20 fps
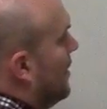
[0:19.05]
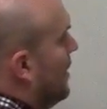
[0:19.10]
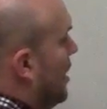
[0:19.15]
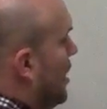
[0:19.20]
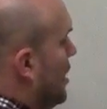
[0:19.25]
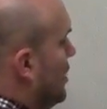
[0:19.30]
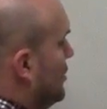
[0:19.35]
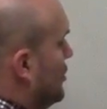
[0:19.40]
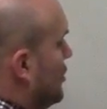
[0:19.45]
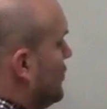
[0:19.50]

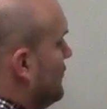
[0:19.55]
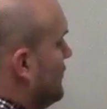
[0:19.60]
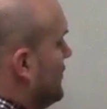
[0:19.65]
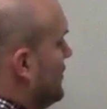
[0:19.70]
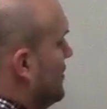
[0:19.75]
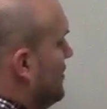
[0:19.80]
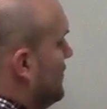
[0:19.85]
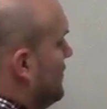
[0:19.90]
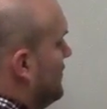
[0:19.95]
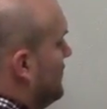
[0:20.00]
all
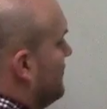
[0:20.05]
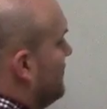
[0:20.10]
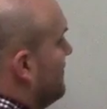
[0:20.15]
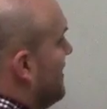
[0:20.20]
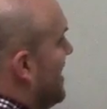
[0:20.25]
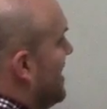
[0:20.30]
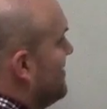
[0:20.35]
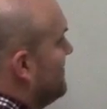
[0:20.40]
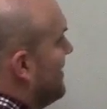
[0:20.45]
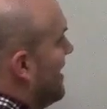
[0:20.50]
over
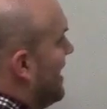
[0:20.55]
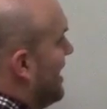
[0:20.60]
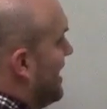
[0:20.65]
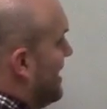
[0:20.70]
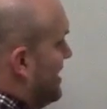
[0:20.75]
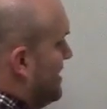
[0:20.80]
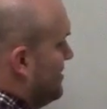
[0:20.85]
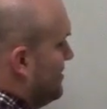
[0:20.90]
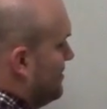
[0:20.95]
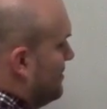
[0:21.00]

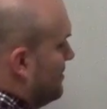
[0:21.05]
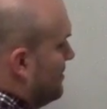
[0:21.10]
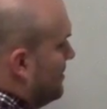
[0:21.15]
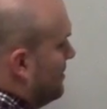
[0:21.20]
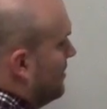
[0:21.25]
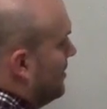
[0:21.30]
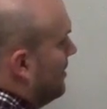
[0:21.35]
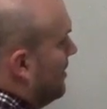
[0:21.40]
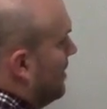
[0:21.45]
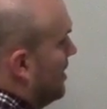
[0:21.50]
5i
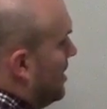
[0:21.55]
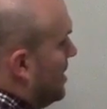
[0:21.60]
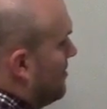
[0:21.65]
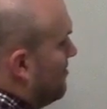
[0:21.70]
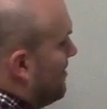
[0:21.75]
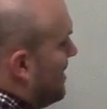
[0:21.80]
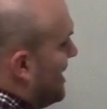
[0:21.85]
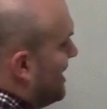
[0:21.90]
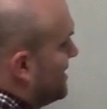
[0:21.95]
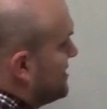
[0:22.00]

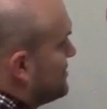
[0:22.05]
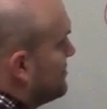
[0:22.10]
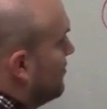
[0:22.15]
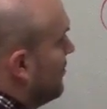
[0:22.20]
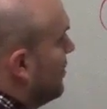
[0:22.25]
minus